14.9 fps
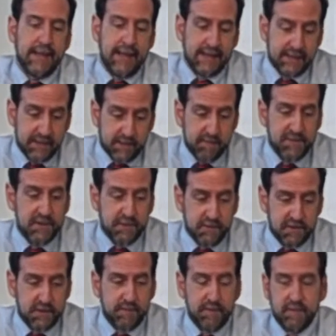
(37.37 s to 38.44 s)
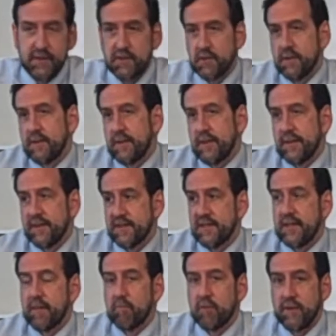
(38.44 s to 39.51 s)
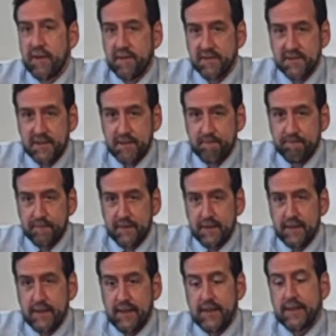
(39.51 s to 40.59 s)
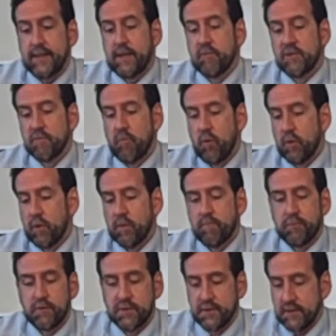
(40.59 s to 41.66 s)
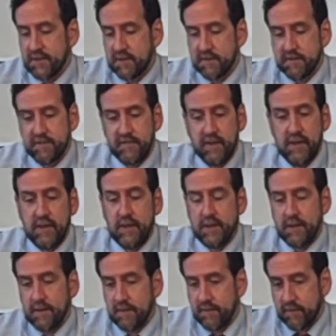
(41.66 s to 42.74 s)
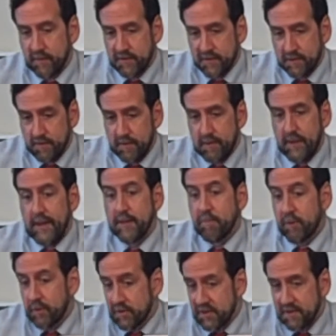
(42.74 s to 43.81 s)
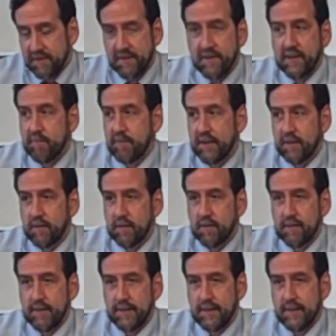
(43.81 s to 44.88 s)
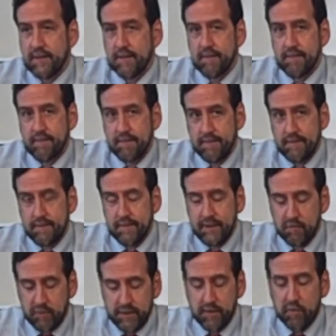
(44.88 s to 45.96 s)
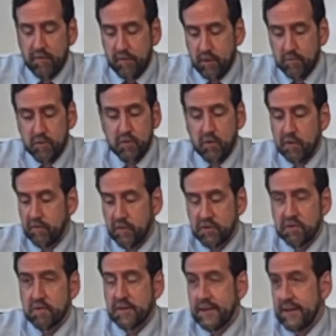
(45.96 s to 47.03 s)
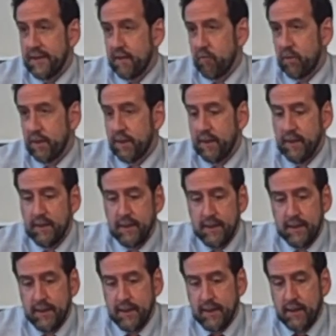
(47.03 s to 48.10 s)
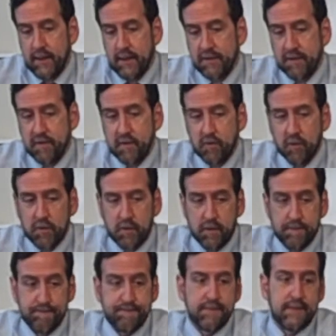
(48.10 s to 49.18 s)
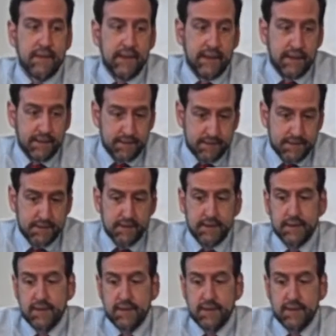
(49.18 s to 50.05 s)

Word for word: and Gibbs used to be mentioned in the same breath as them. Uh, he was more productive, versatile, I personally think better than, than White or Thurber or virtually anyone on the New Yorker. And